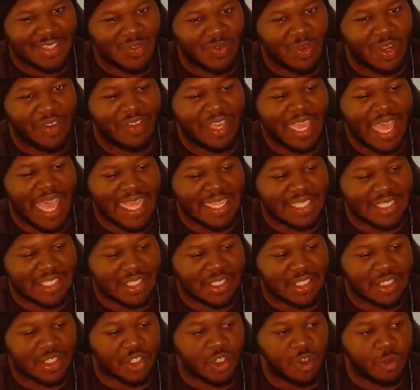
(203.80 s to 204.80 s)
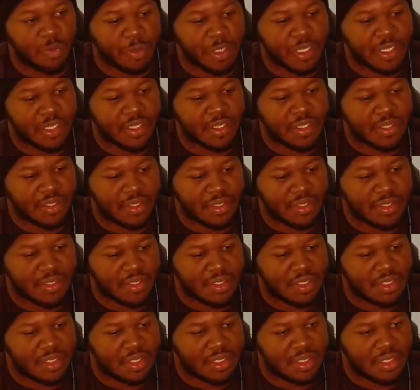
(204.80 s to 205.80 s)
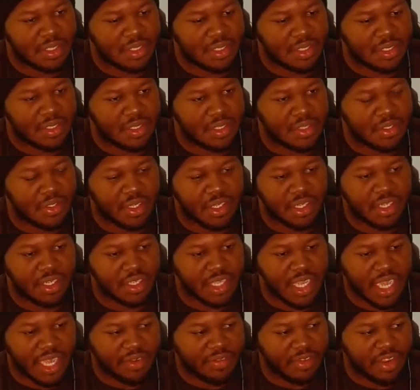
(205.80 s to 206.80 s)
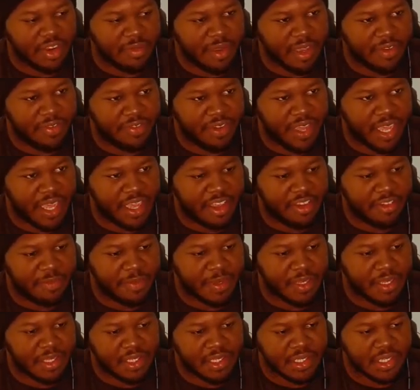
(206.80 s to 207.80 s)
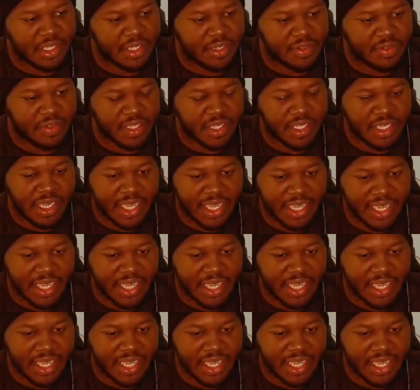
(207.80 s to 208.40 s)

What have you got, stupid? You could have gotten rid of my five, but you know what?